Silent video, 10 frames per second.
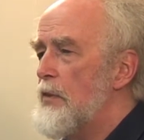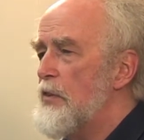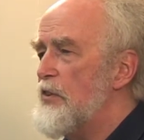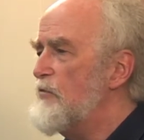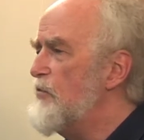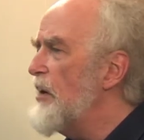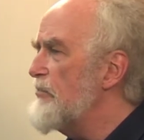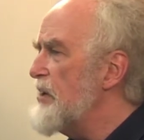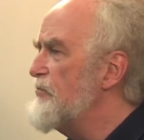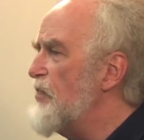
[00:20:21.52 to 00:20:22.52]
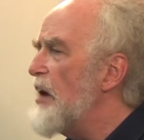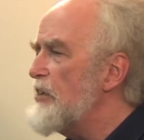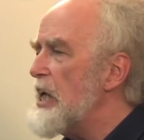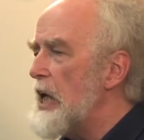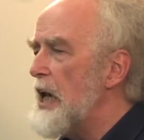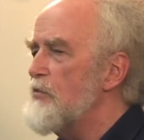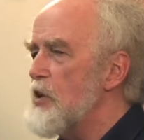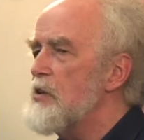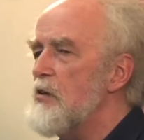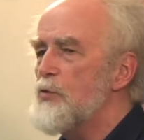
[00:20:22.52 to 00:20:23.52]
The very, very clever
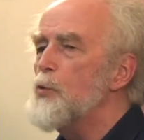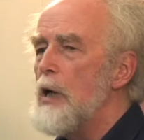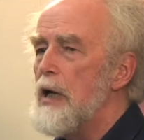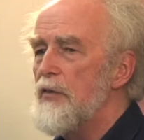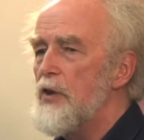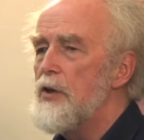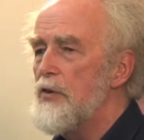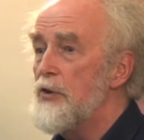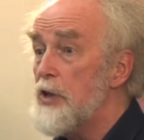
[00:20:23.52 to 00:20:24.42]
software that